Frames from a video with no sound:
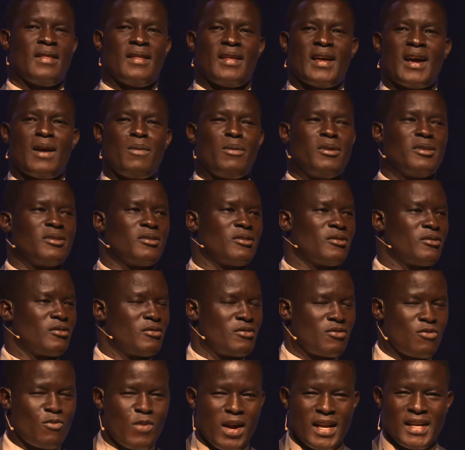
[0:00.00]
I was
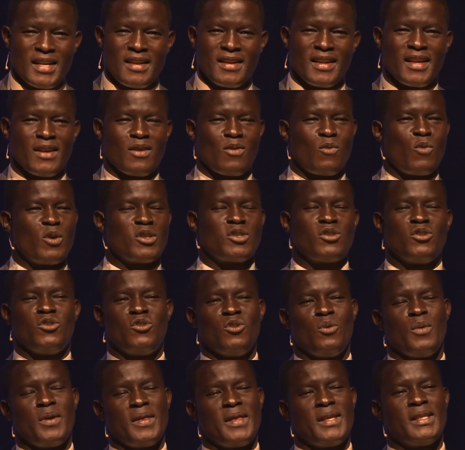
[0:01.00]
wondering what to
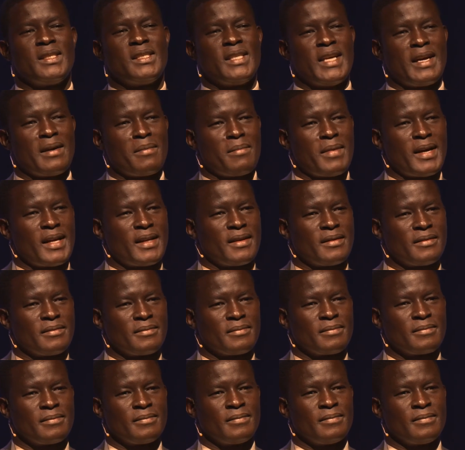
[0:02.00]
do with this young man.
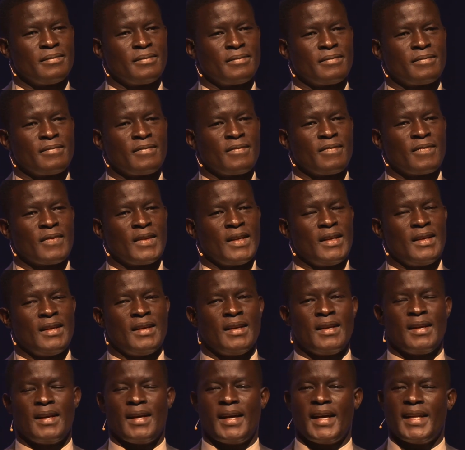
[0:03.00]

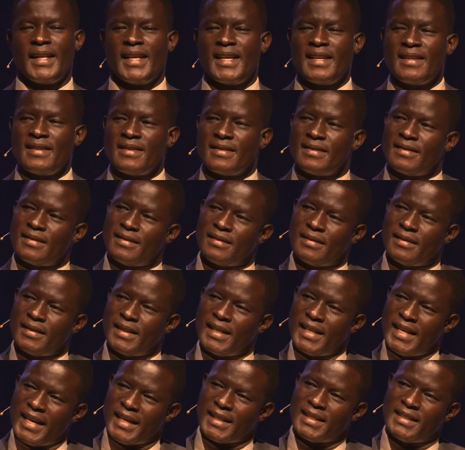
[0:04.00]
And then
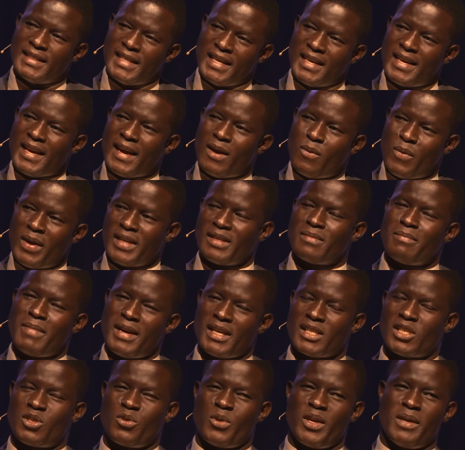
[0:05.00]
the next day, I went
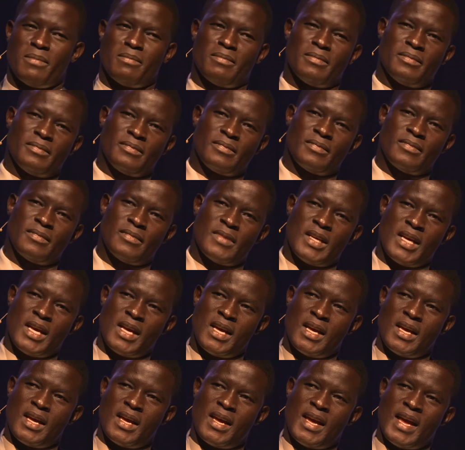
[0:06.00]
back to him,
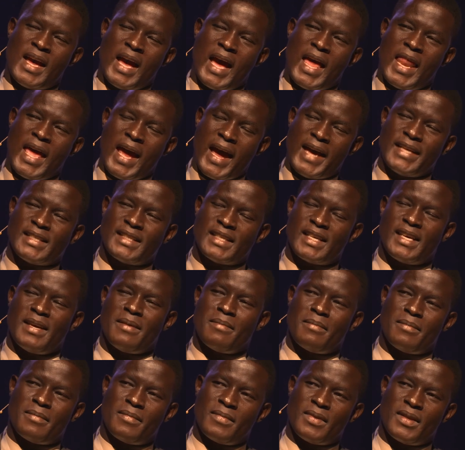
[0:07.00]
and I asked
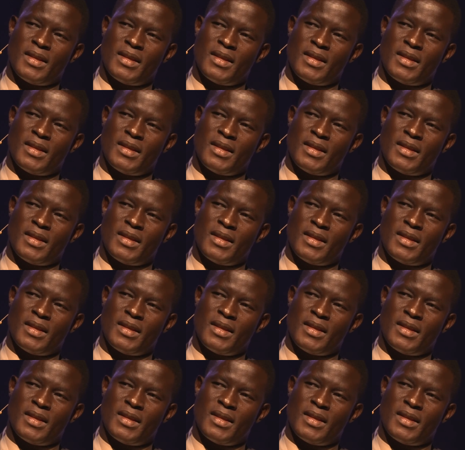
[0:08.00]
him,